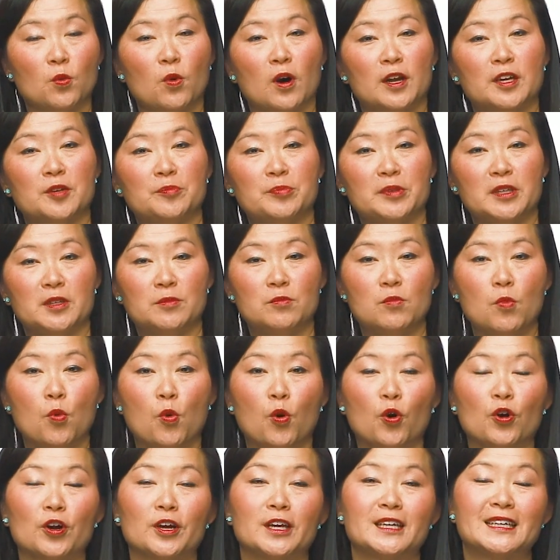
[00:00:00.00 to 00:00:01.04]
want to be
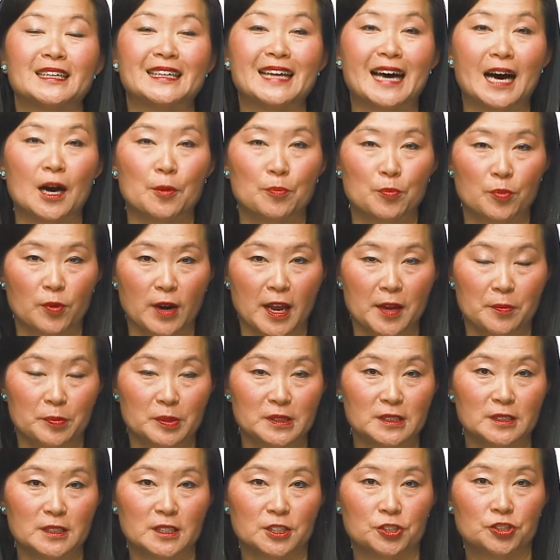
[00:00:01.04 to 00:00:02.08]
more in an upright
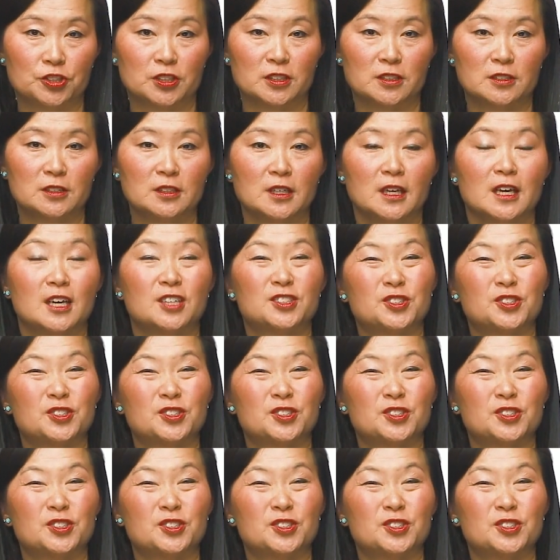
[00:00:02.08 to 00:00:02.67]
position.